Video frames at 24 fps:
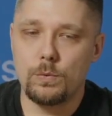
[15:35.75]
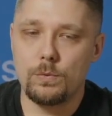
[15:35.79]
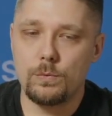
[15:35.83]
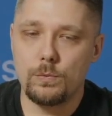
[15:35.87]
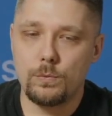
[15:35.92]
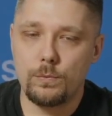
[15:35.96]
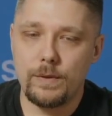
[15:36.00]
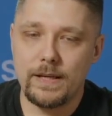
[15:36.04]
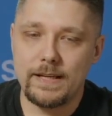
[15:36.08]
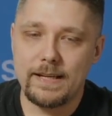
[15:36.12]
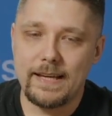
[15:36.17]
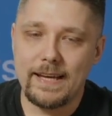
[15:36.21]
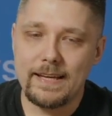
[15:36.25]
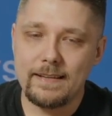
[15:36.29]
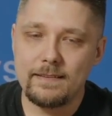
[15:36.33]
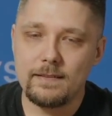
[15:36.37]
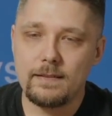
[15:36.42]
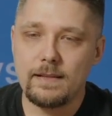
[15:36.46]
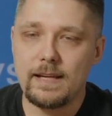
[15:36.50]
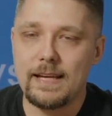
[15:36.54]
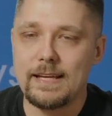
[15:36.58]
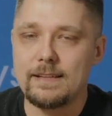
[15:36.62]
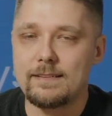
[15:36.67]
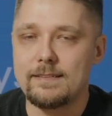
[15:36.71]
We
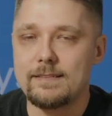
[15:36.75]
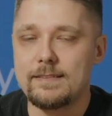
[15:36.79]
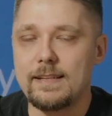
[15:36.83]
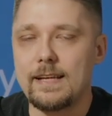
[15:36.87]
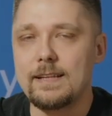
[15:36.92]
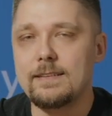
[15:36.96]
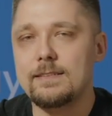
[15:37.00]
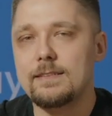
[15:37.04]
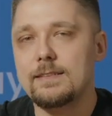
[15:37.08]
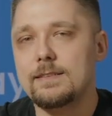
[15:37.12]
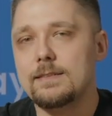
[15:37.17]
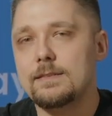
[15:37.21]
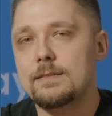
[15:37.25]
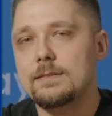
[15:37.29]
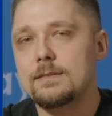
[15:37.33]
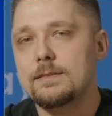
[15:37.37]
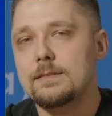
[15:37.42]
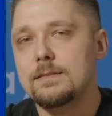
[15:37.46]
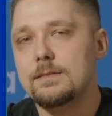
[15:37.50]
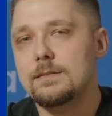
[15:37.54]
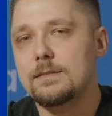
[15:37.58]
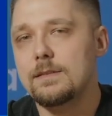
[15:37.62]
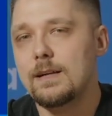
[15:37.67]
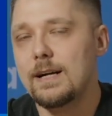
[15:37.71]
can extend
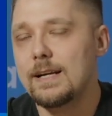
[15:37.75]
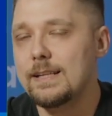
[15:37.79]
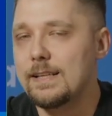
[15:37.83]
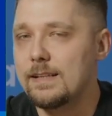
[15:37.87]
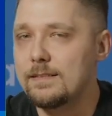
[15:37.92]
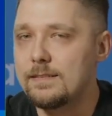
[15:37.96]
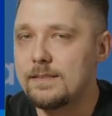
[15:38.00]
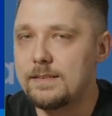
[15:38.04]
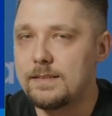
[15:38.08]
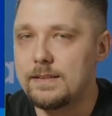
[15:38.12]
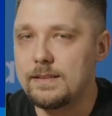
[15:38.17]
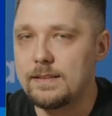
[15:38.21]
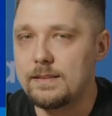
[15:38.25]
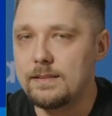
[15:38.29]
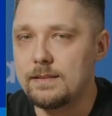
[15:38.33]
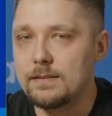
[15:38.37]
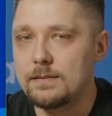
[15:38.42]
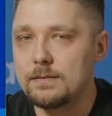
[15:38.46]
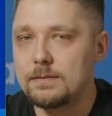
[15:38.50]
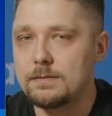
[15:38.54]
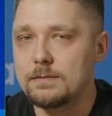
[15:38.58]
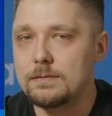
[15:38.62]
identity